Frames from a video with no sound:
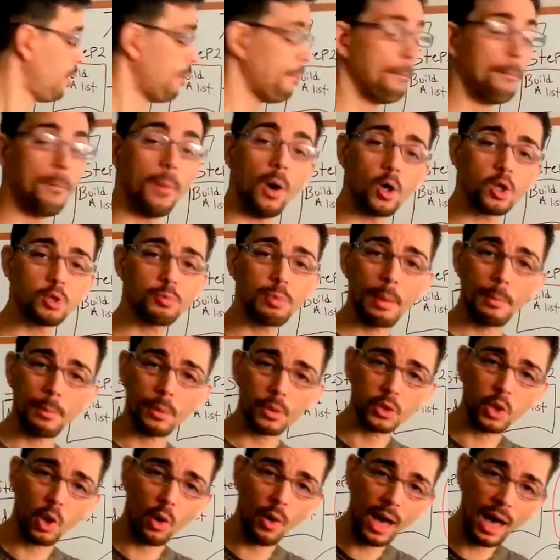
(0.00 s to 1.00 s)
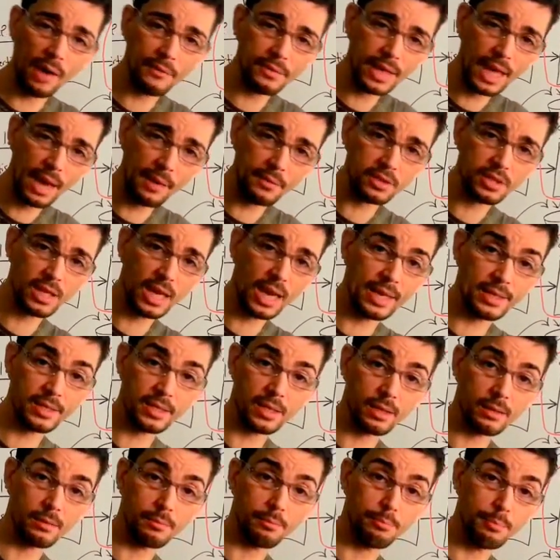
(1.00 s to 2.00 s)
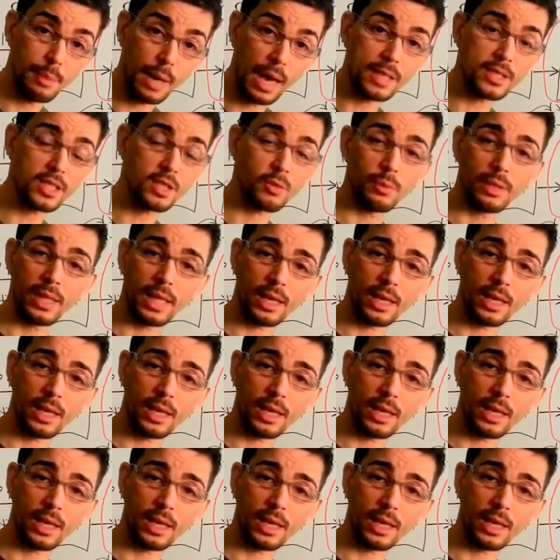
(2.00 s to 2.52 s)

most people don't have an advertising budget